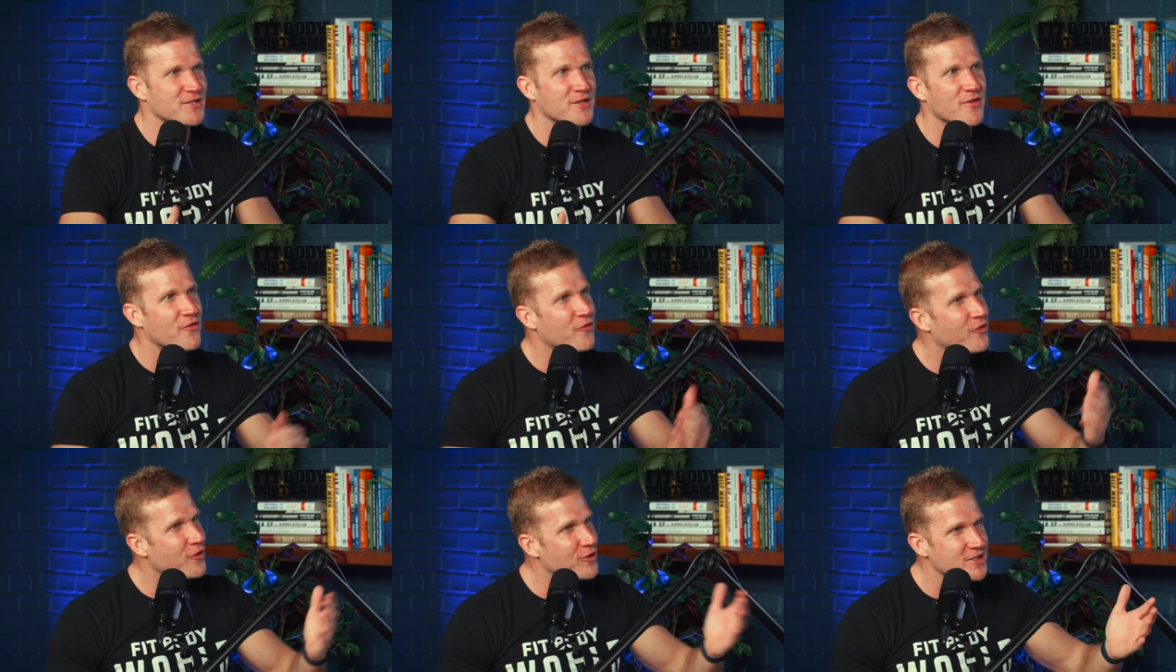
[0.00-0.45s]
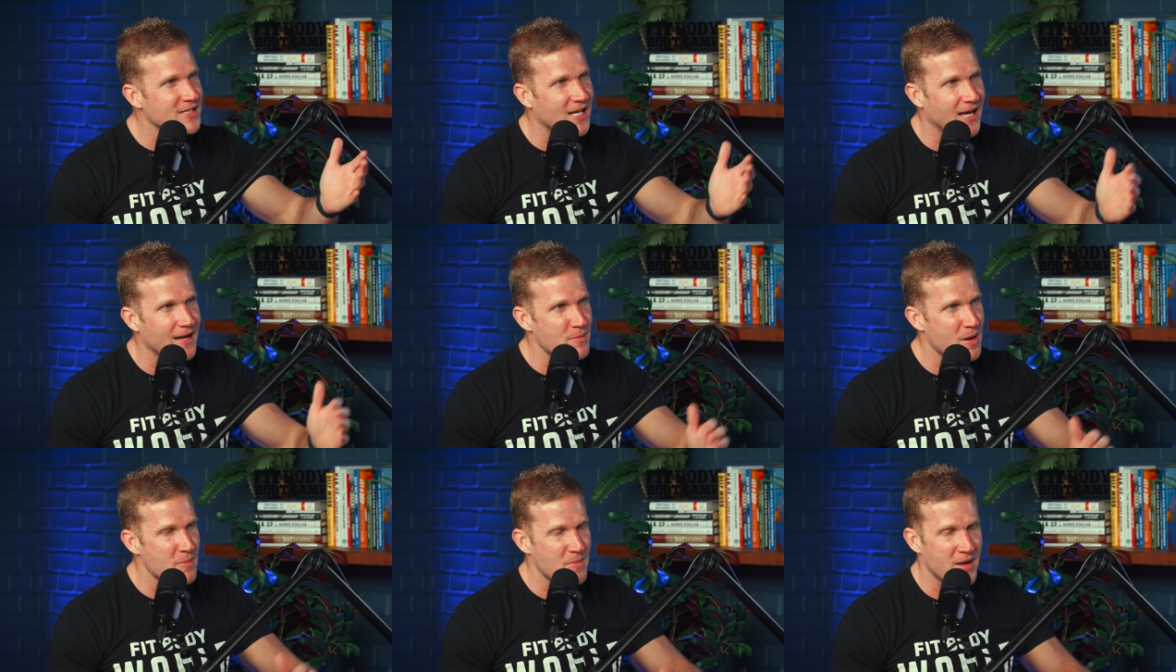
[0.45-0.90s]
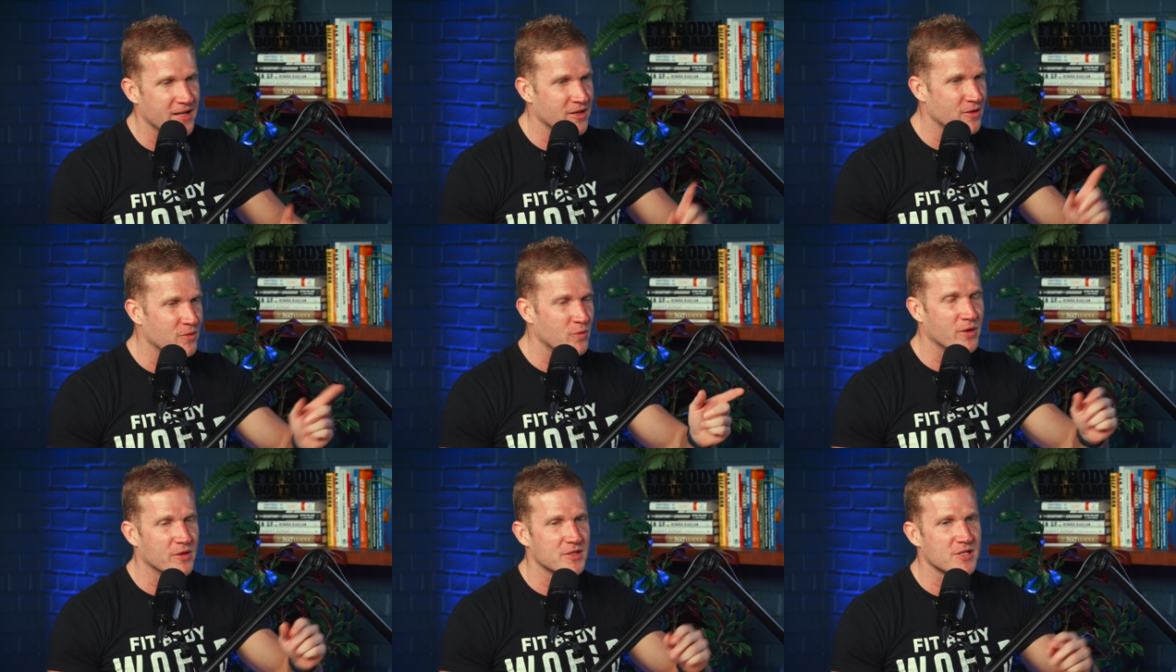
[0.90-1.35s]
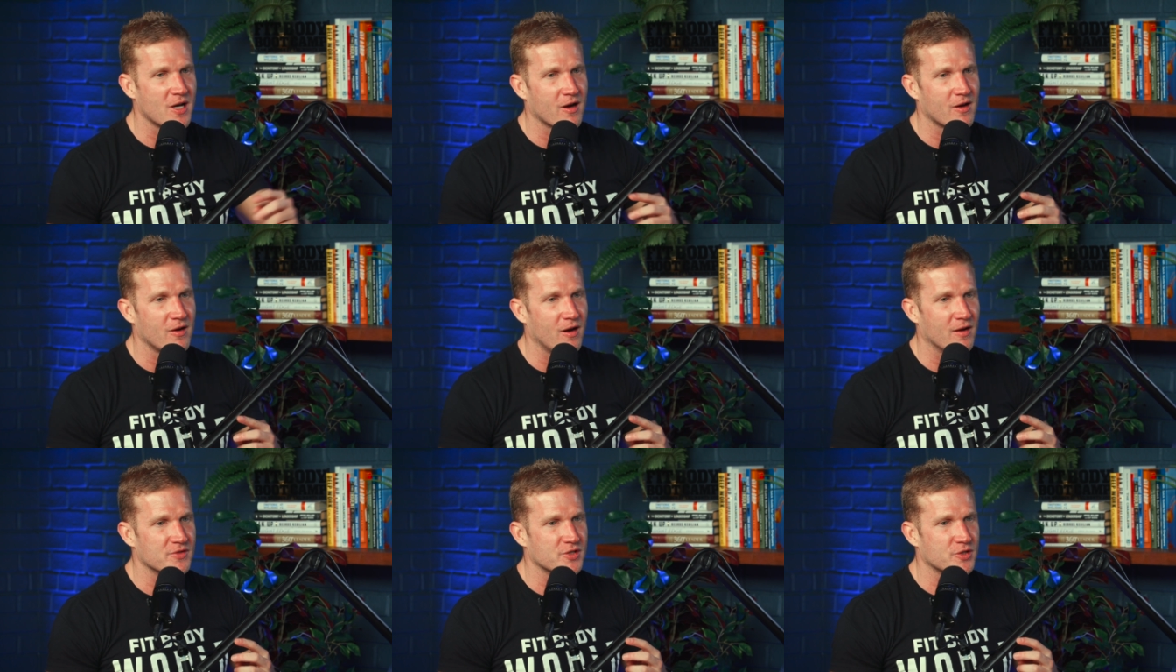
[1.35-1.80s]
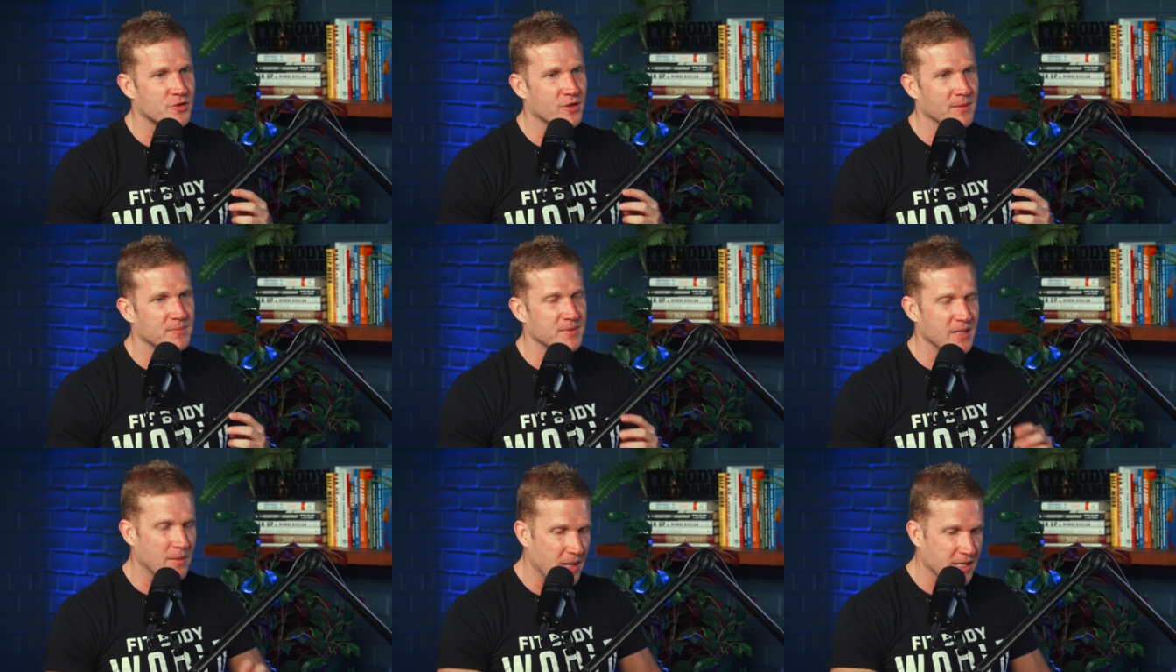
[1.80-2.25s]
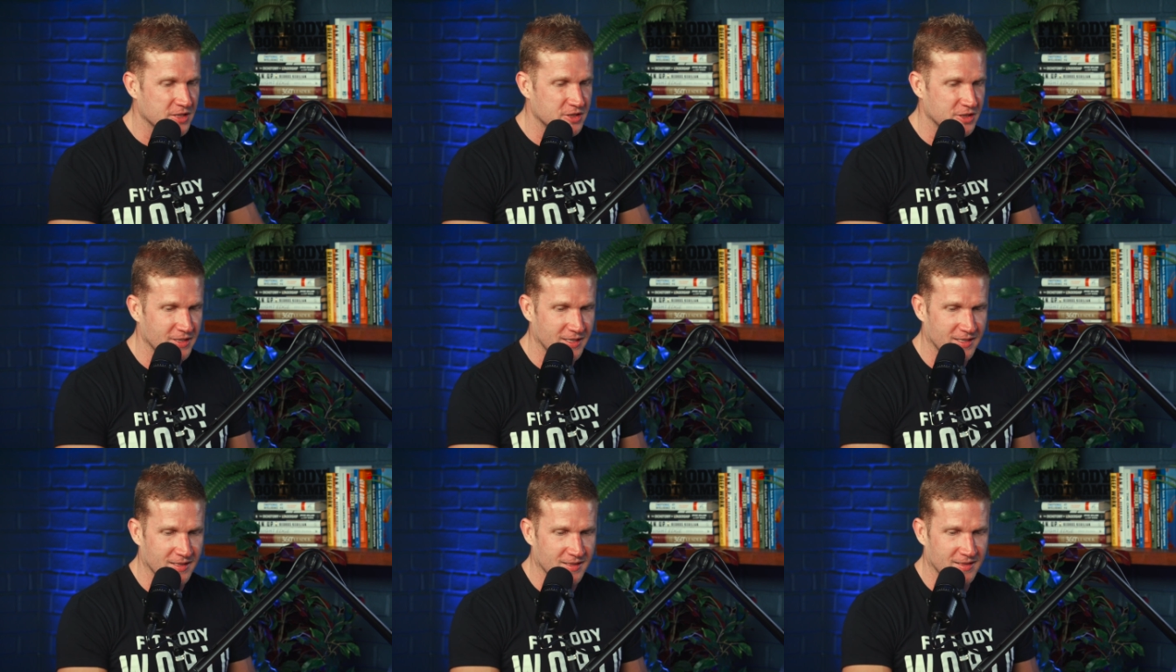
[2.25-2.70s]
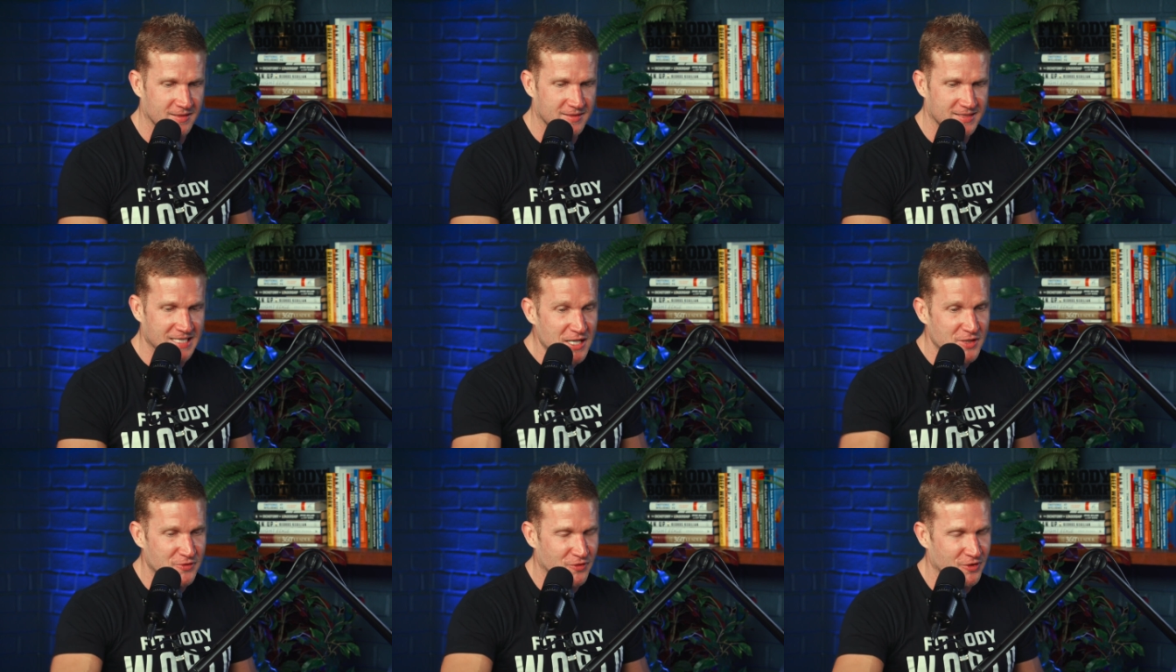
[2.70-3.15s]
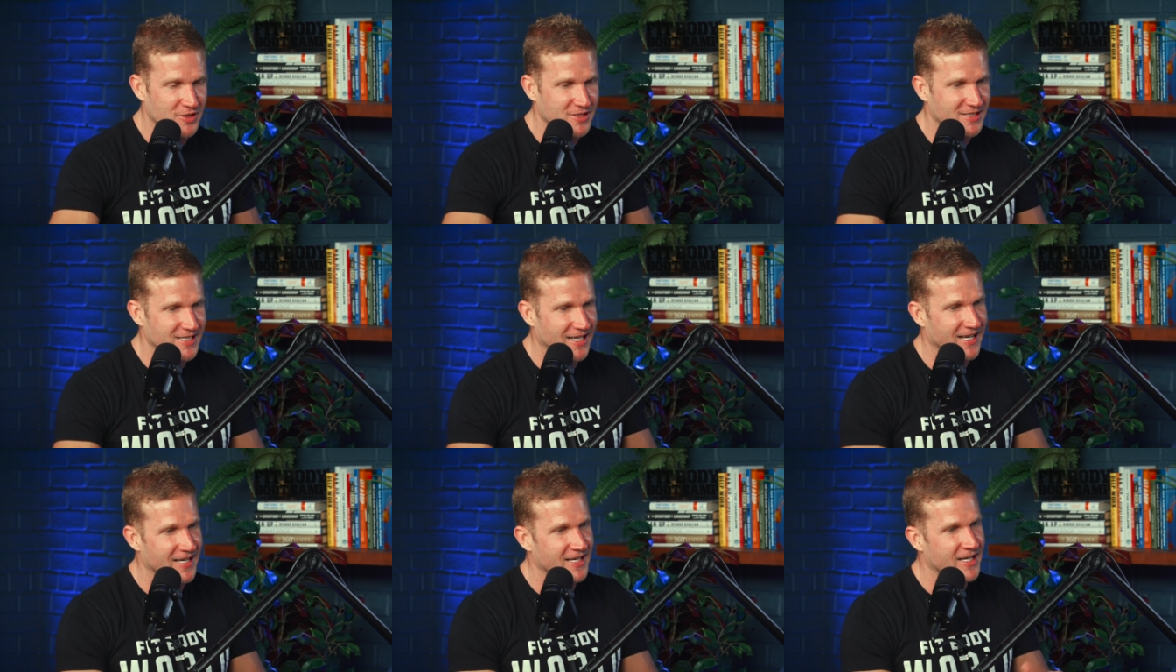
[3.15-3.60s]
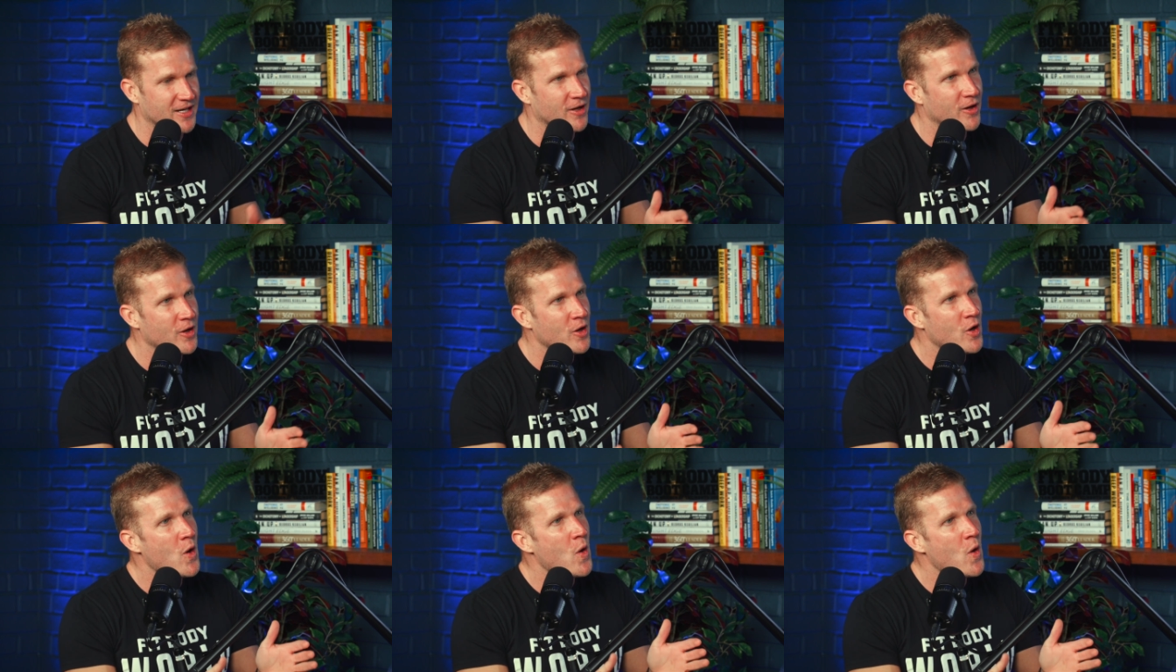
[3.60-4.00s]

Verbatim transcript: The first time I met you, and we were talking off script. I'm actually going to teach for a second here.